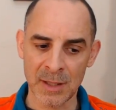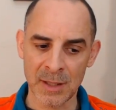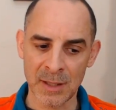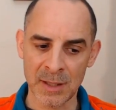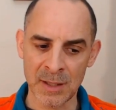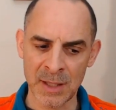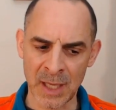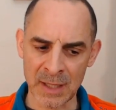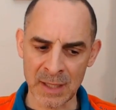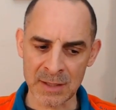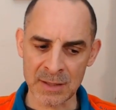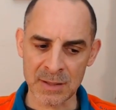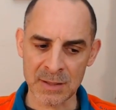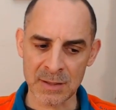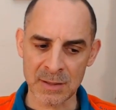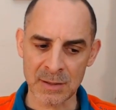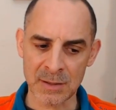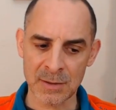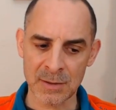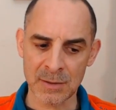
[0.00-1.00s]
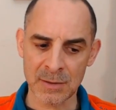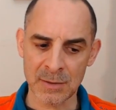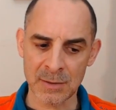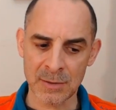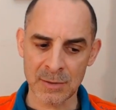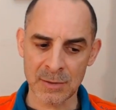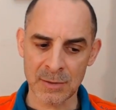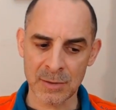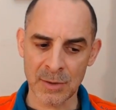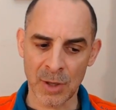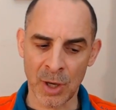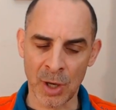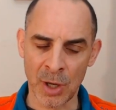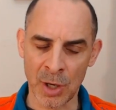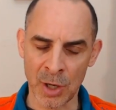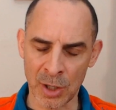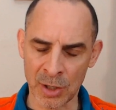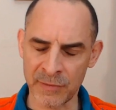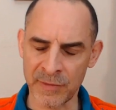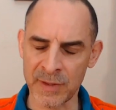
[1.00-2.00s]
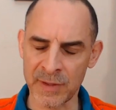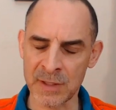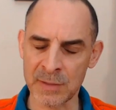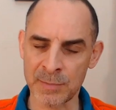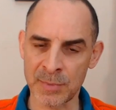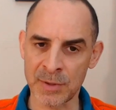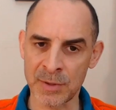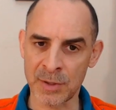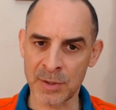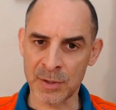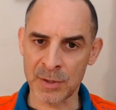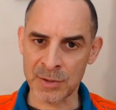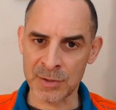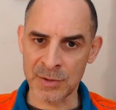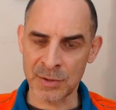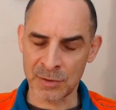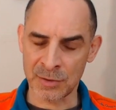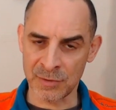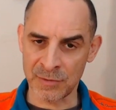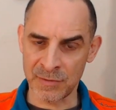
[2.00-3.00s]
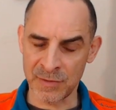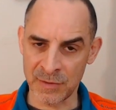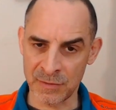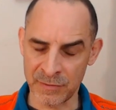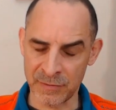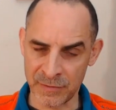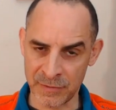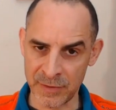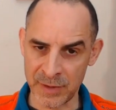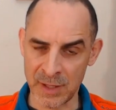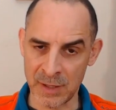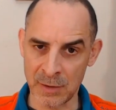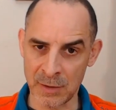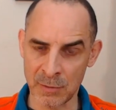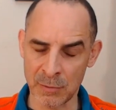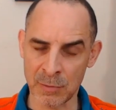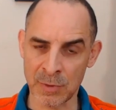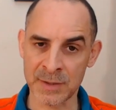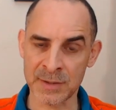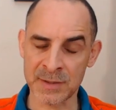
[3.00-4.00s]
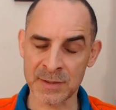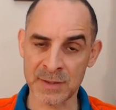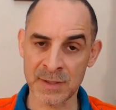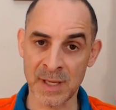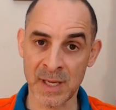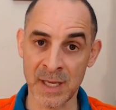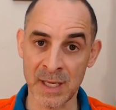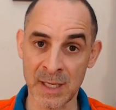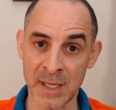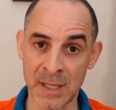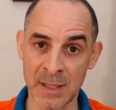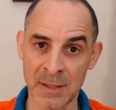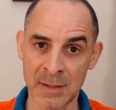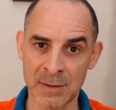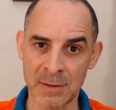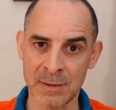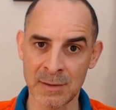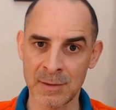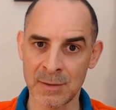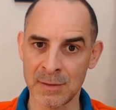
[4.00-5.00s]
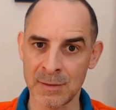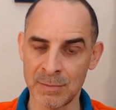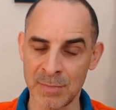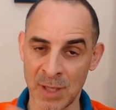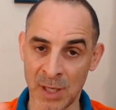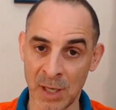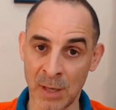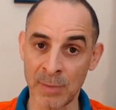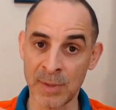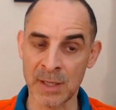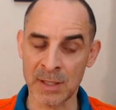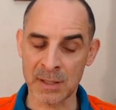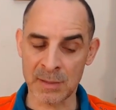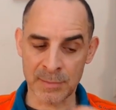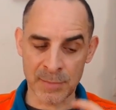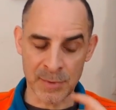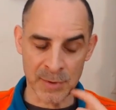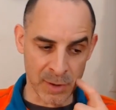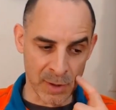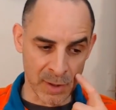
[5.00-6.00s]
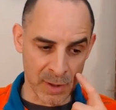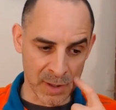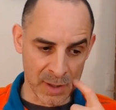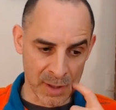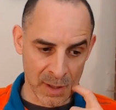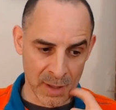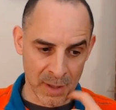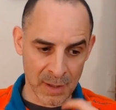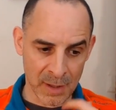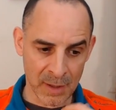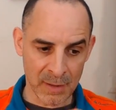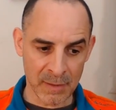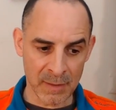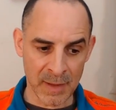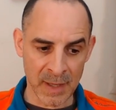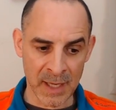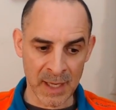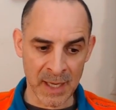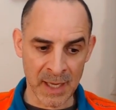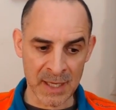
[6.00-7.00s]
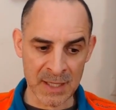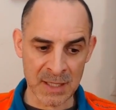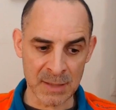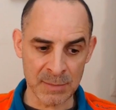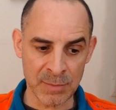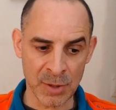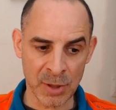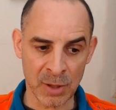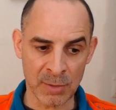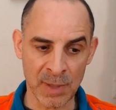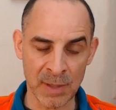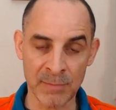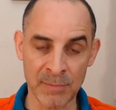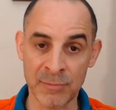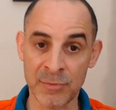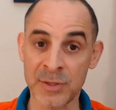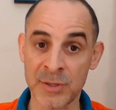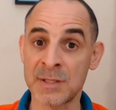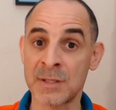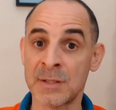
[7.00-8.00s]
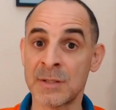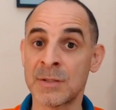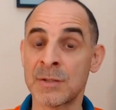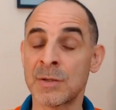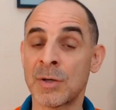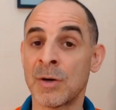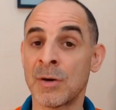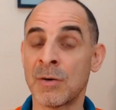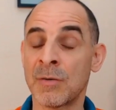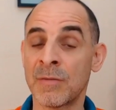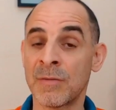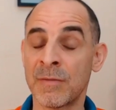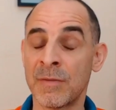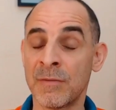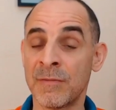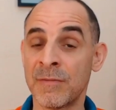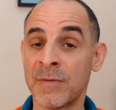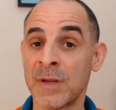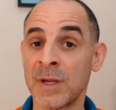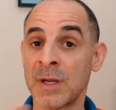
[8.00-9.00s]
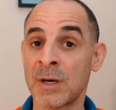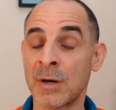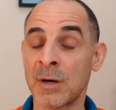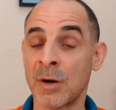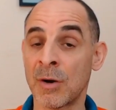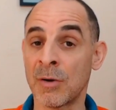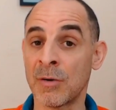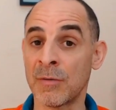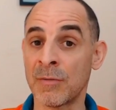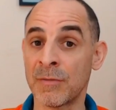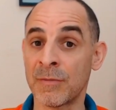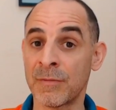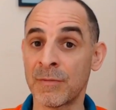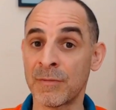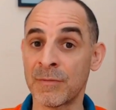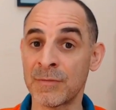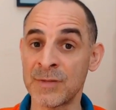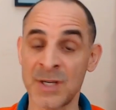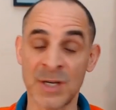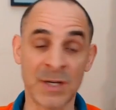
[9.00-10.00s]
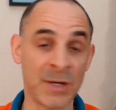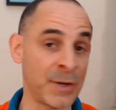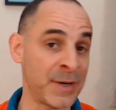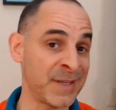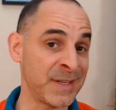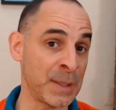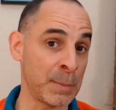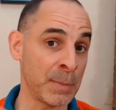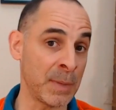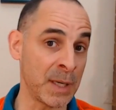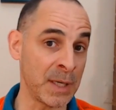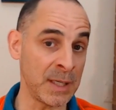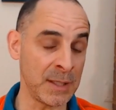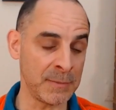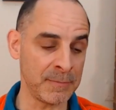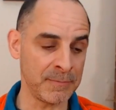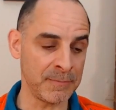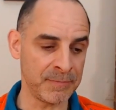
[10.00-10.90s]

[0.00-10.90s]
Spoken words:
Yet, a lot of entrepreneurs don't feel free once they become an entrepreneur. They actually become imprisoned of the fear of generating money.